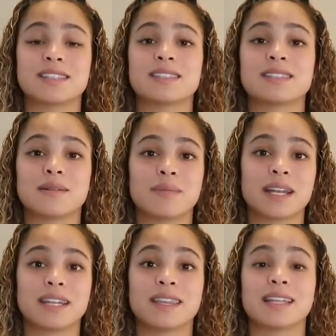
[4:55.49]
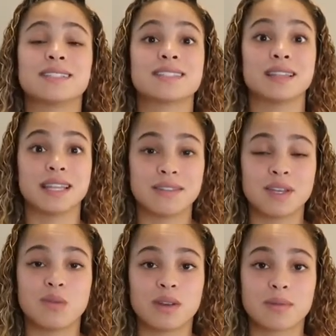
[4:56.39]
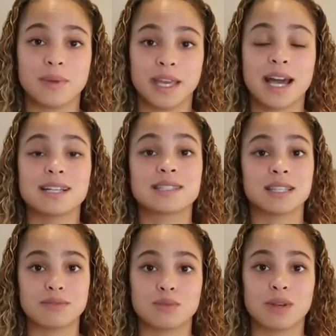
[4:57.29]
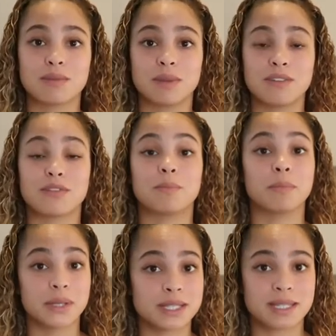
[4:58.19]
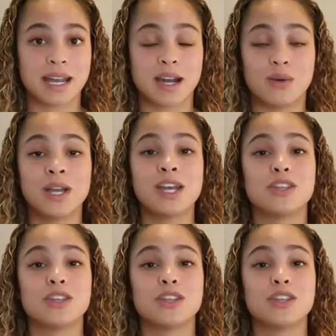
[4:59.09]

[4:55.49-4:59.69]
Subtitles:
This is somebody that's living with me, has lived with me for months now.